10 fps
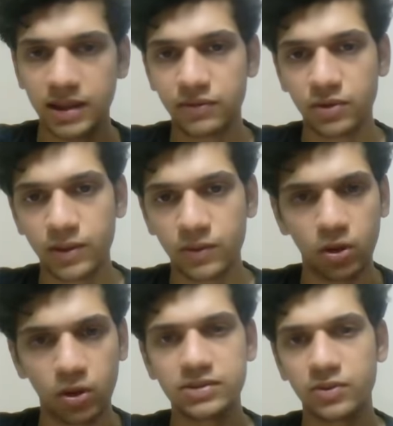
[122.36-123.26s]
to it?
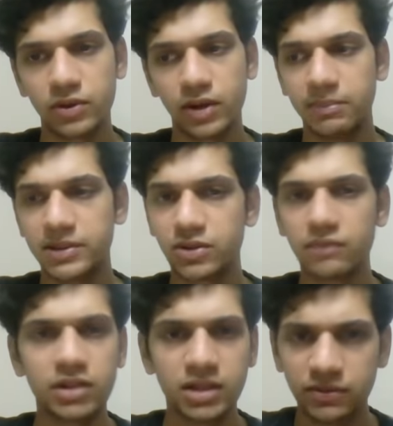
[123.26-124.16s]
What is going to happen? So
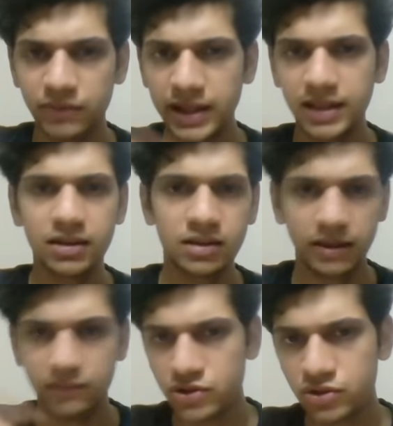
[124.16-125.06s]
I've written very clearly:
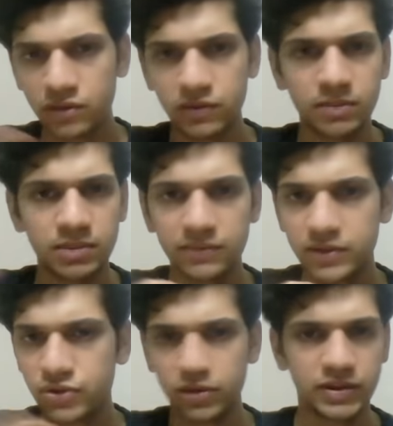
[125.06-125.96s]
visual, verbal,
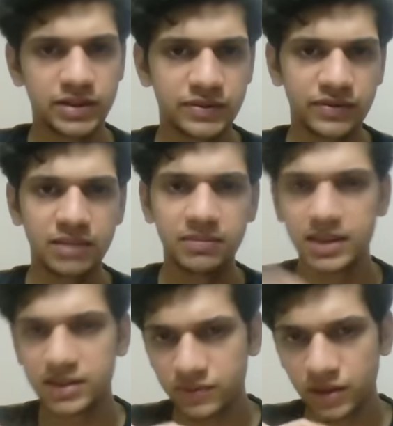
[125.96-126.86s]
visual first 15
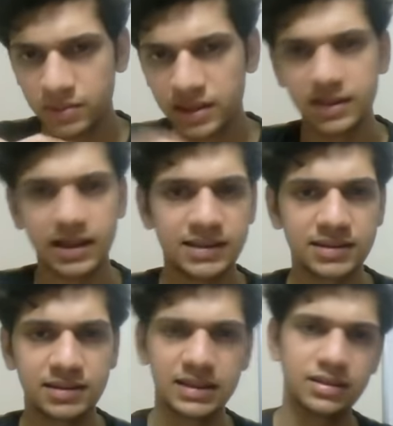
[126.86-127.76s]
minutes, verbal in the next
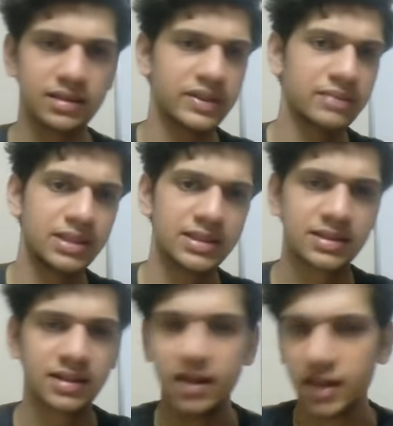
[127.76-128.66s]
30-35
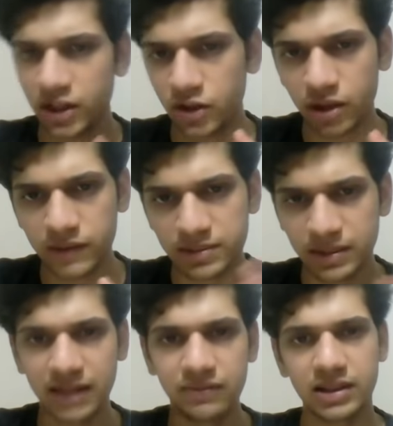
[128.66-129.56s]
minutes. I've
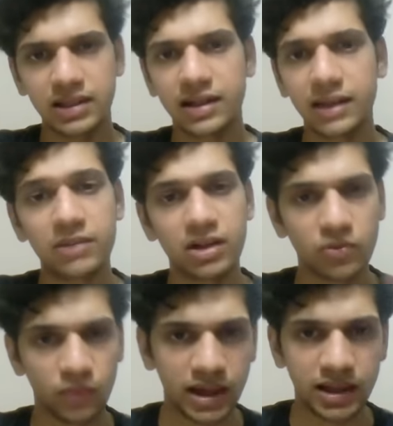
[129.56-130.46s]
explained everything. Attempt
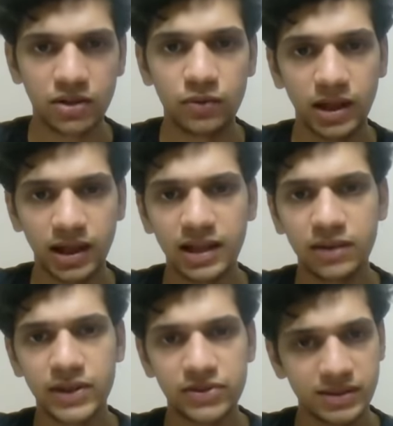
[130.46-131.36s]
around 180 to 190
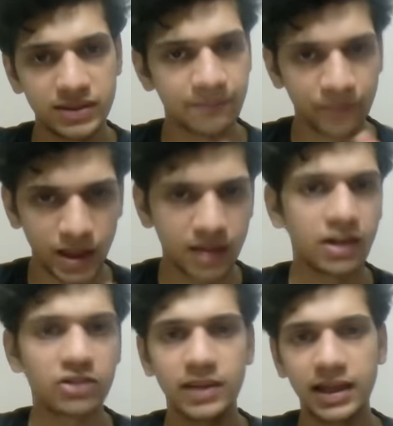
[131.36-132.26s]
questions.
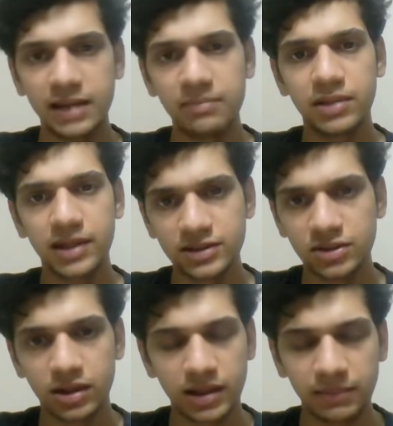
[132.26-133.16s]
That was my aim, but I
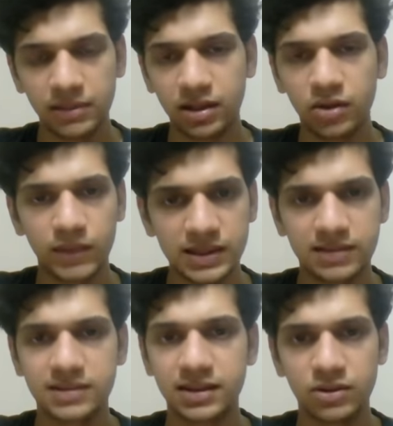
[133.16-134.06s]
attempted around
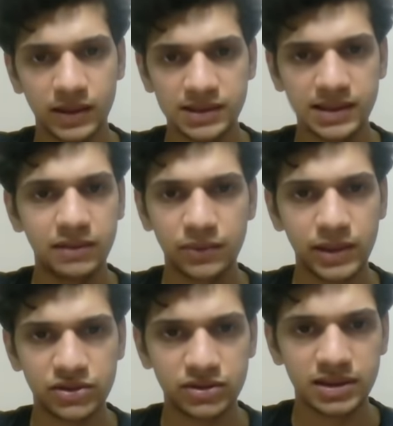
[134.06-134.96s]
160 to 170
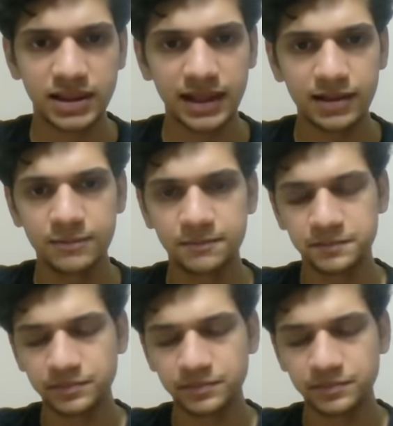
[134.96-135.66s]
questions in the end.